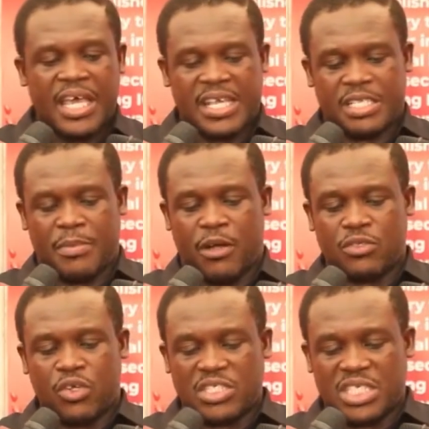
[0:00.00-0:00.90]
It's
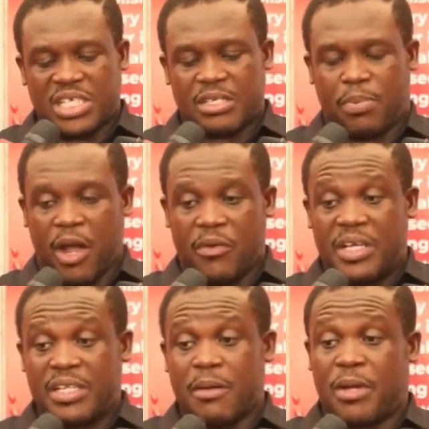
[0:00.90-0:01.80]
about not just
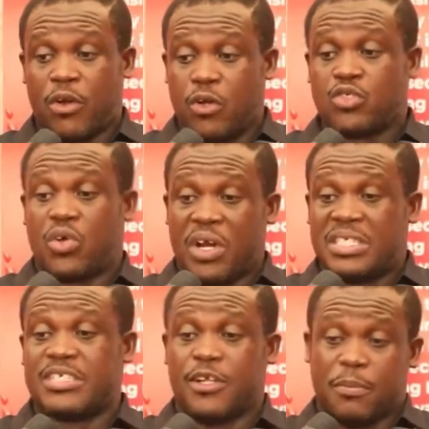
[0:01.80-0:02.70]
empowering them, but also
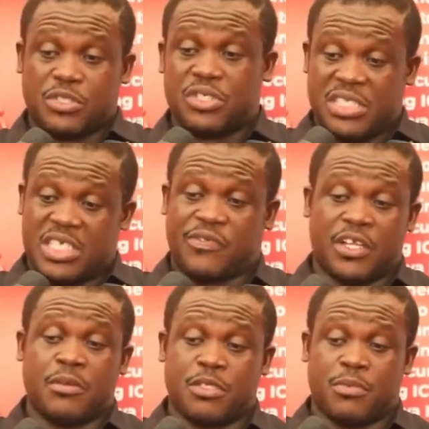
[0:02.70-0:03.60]
creating the opportunities for
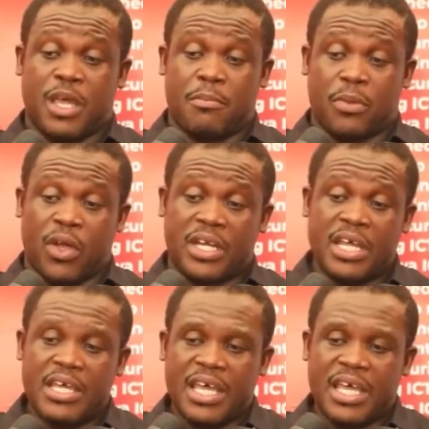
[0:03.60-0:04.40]
them to be employed.